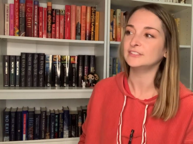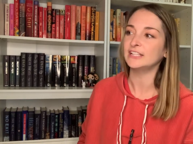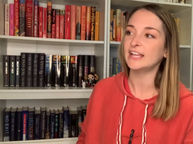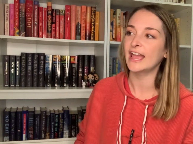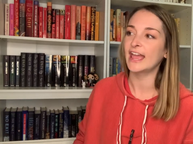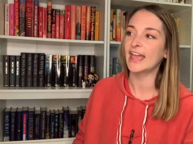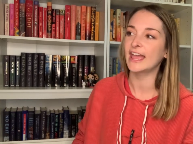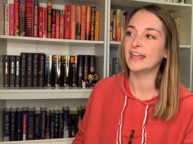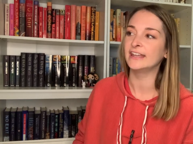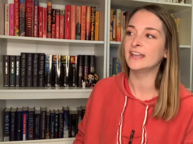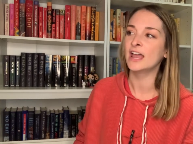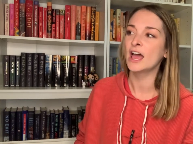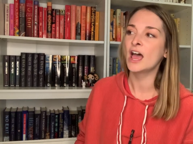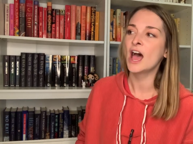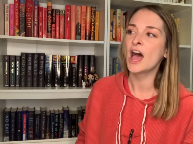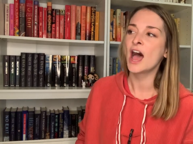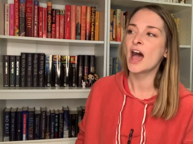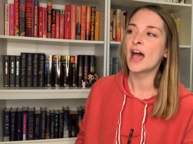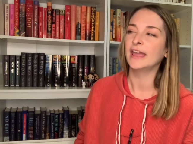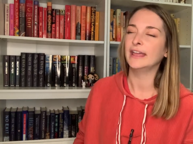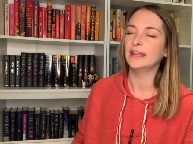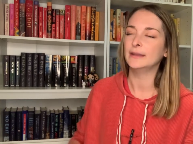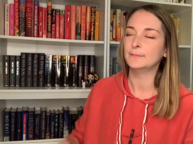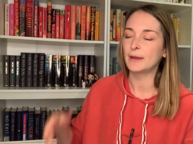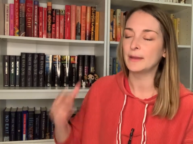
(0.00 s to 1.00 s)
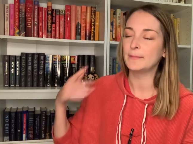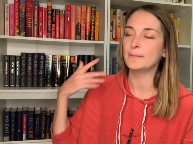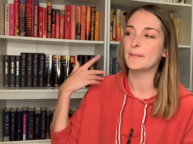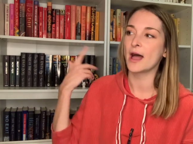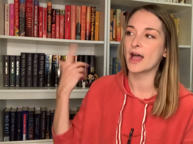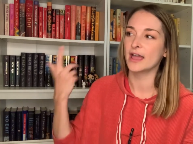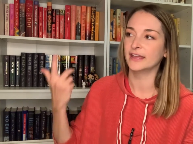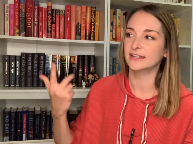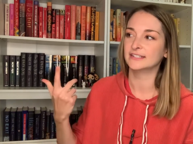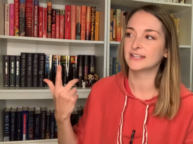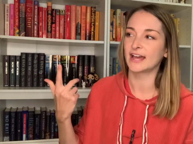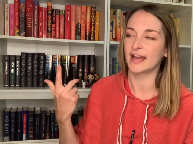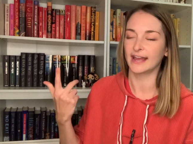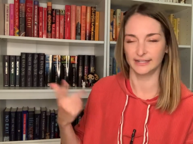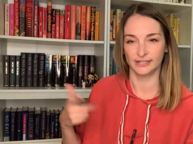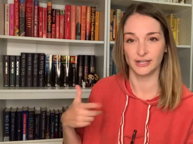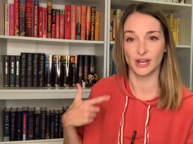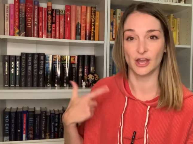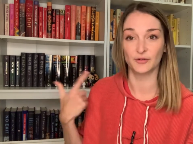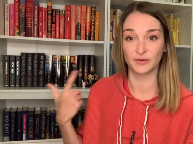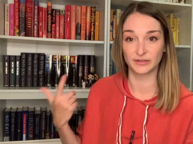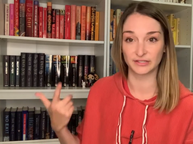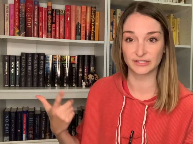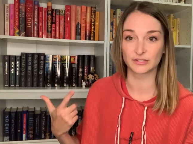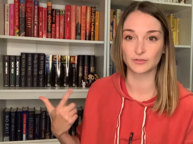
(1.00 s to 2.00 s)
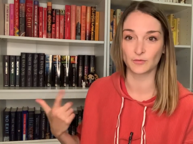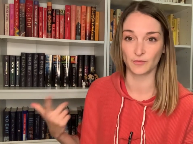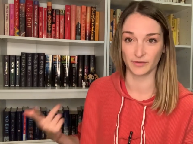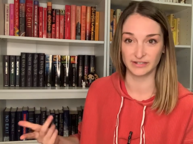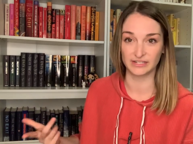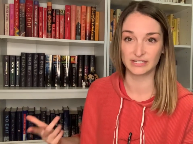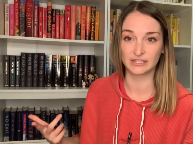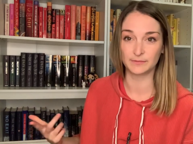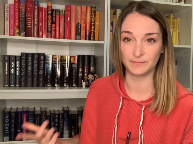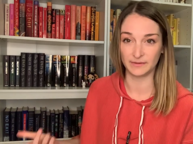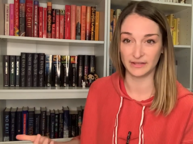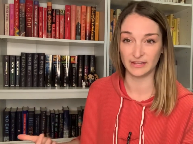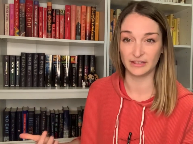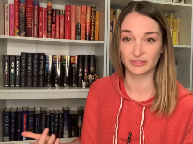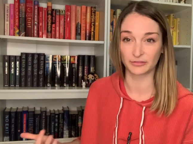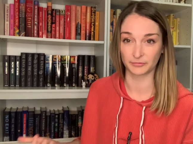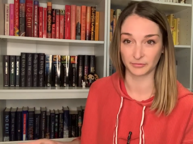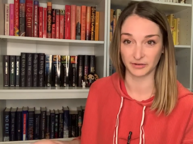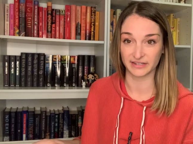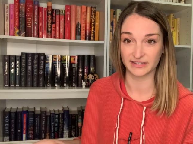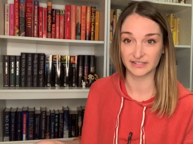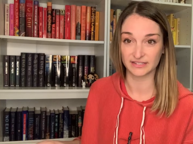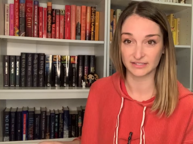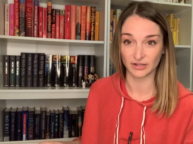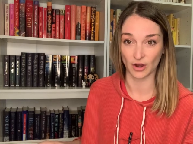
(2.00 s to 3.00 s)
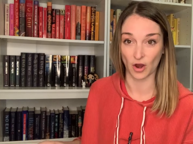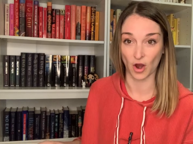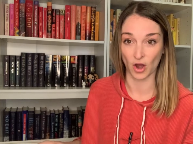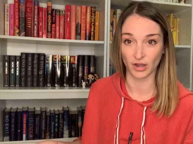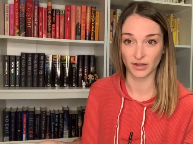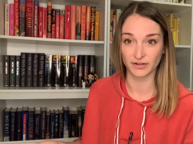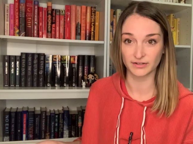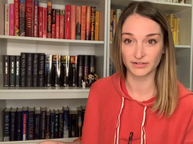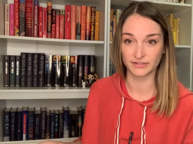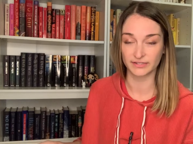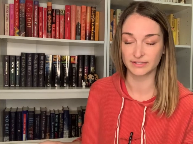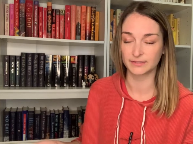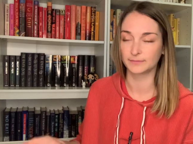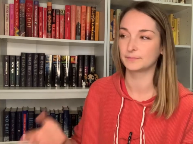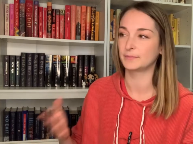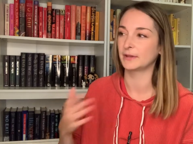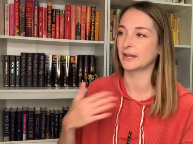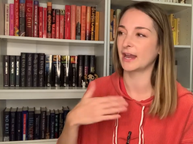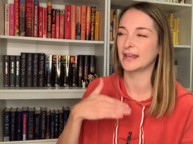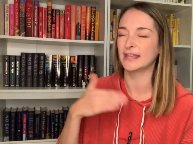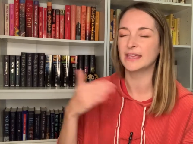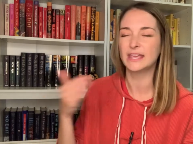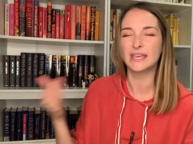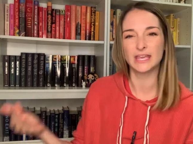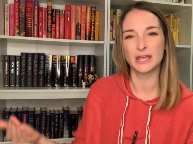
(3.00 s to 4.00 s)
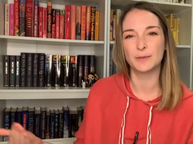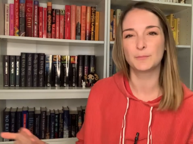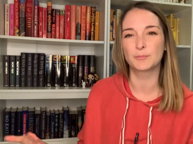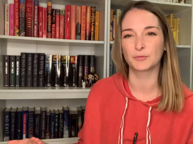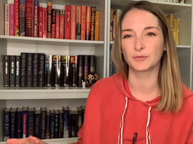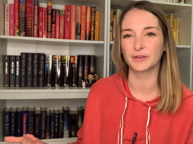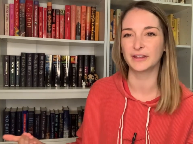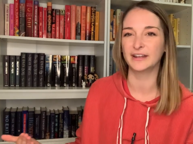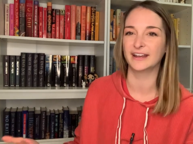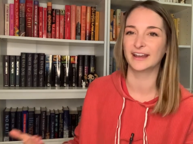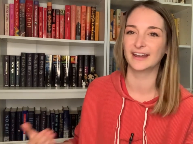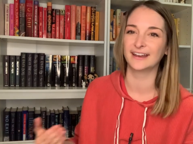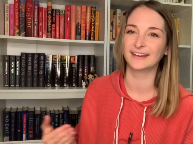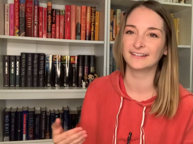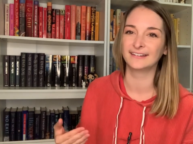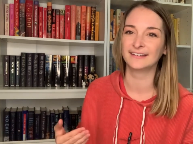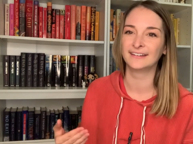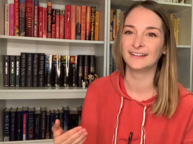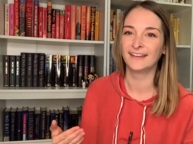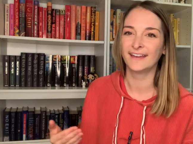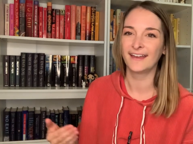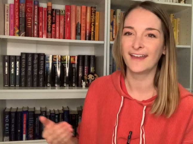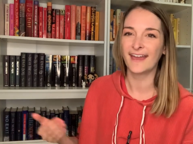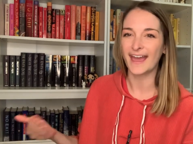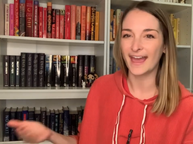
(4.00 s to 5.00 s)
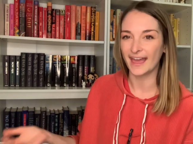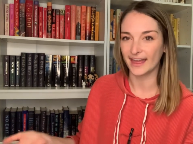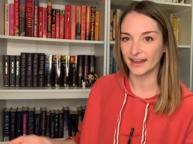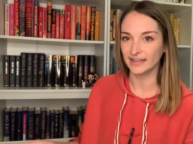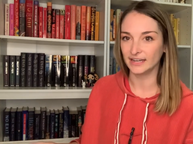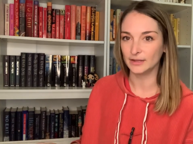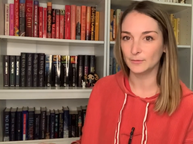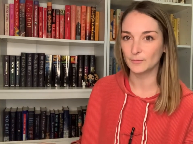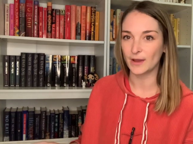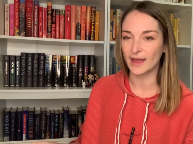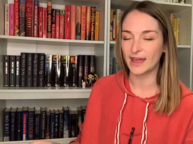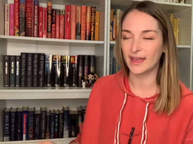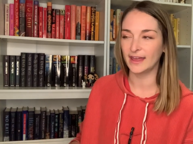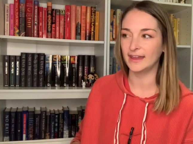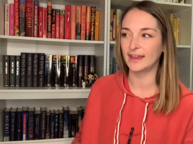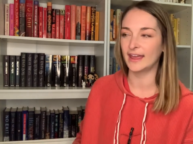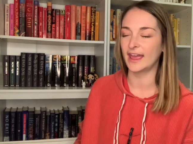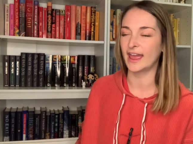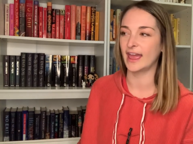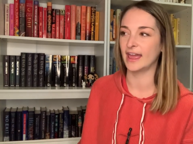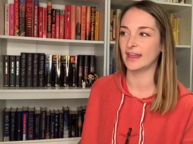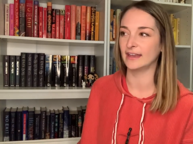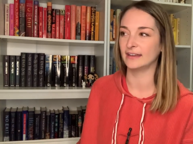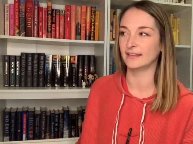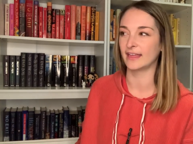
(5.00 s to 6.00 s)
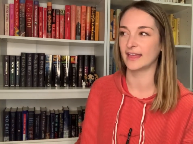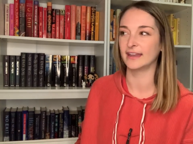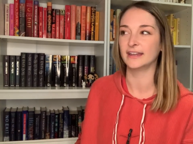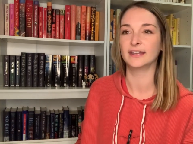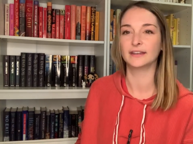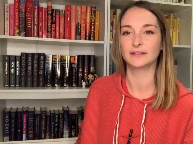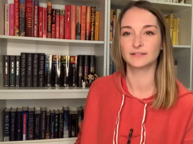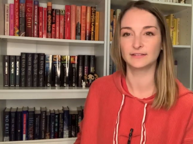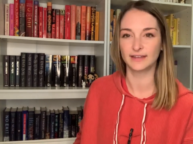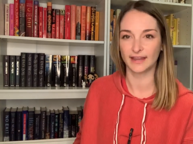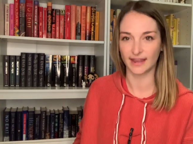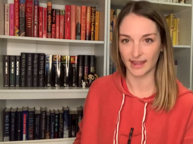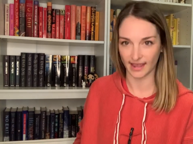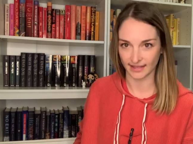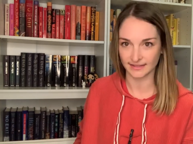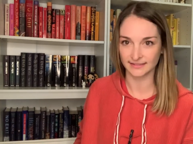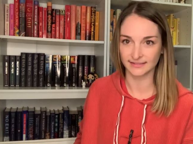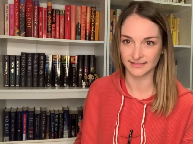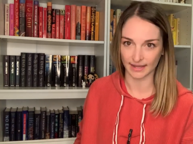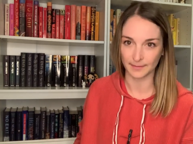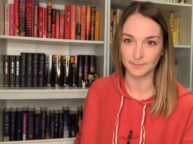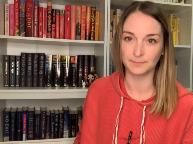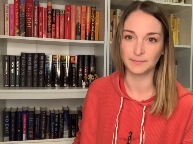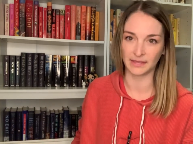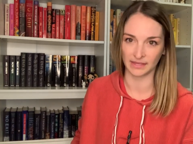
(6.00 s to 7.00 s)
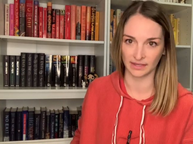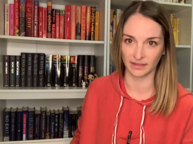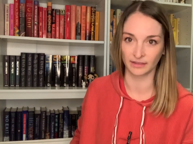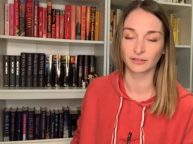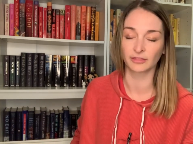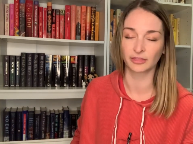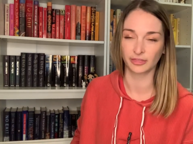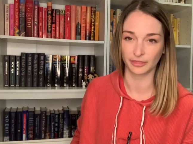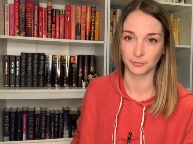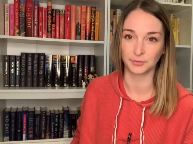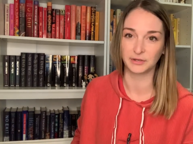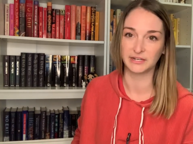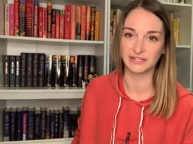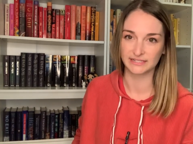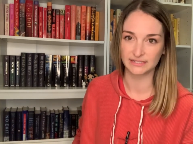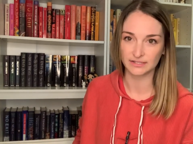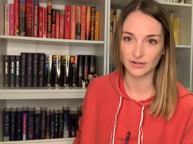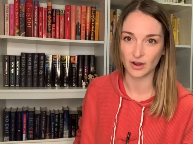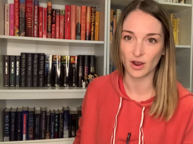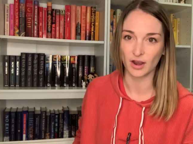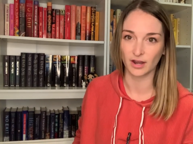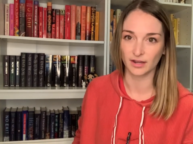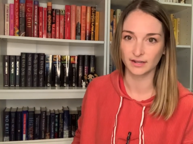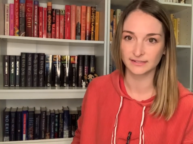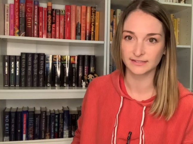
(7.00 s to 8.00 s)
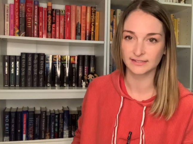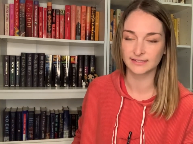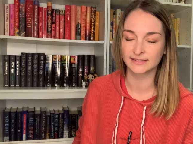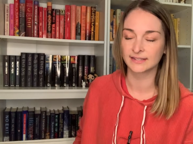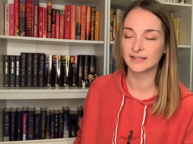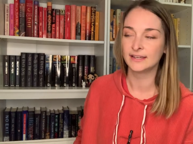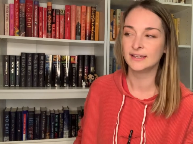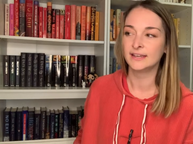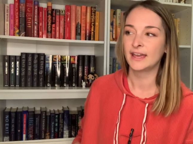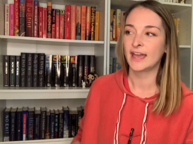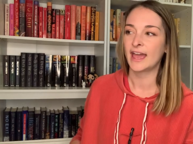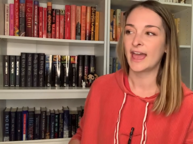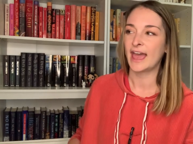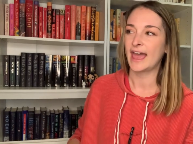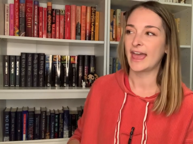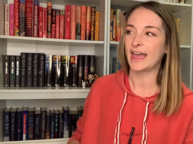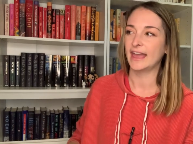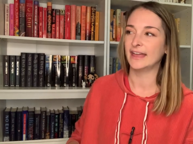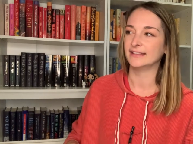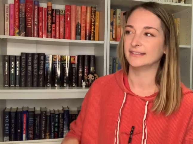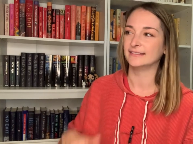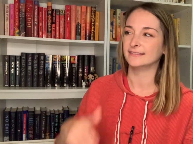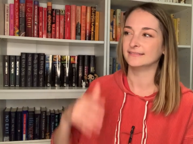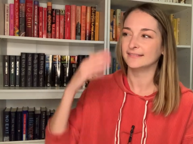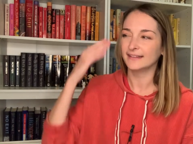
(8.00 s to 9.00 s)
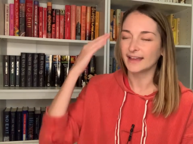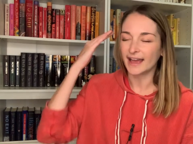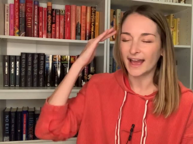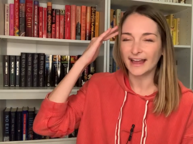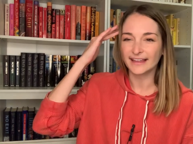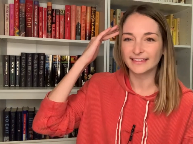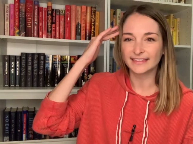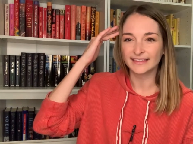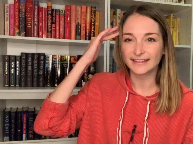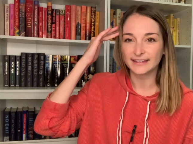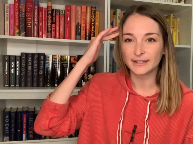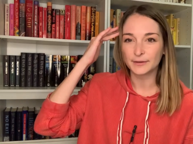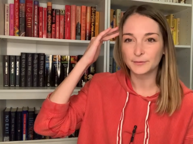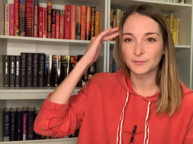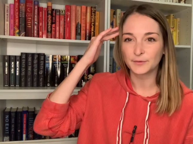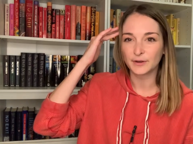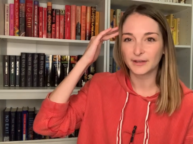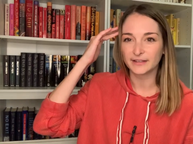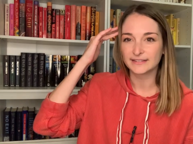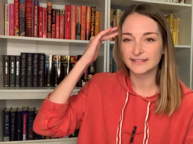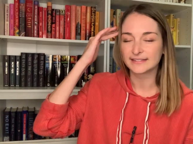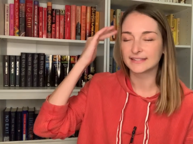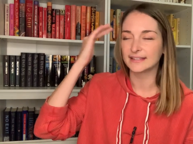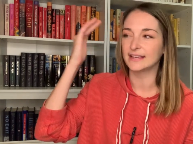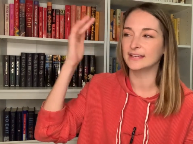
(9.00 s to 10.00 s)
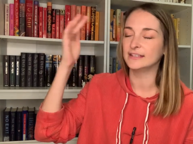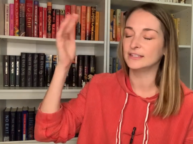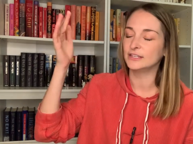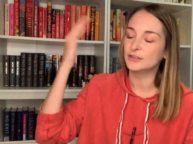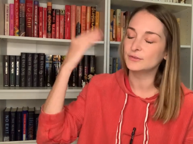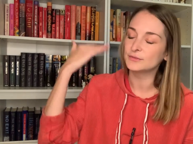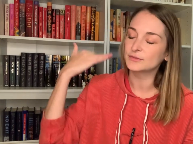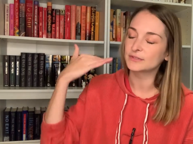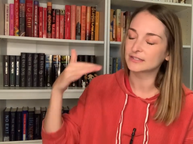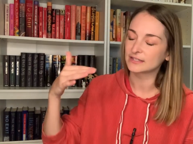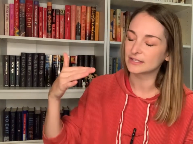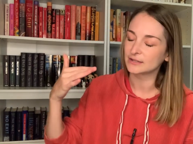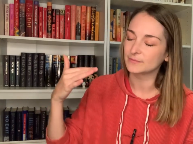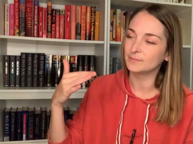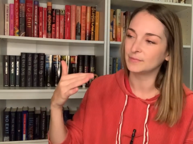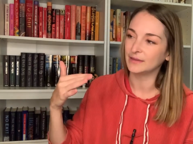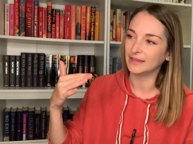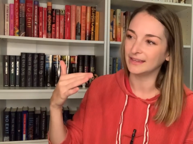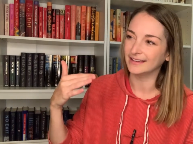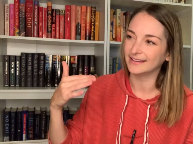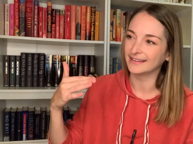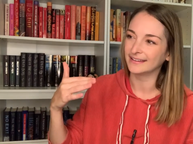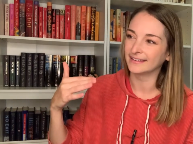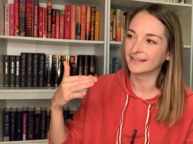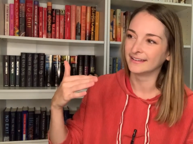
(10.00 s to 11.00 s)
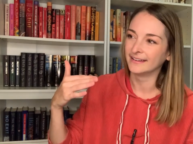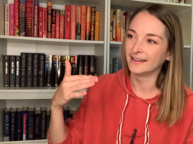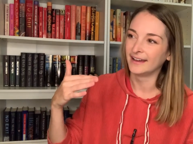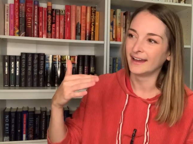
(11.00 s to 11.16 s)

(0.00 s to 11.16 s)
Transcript: And in my mind, I know it's going to be 3 stars, but I keep reading anyway, and then it ends up being 3 stars. And I think it used to be,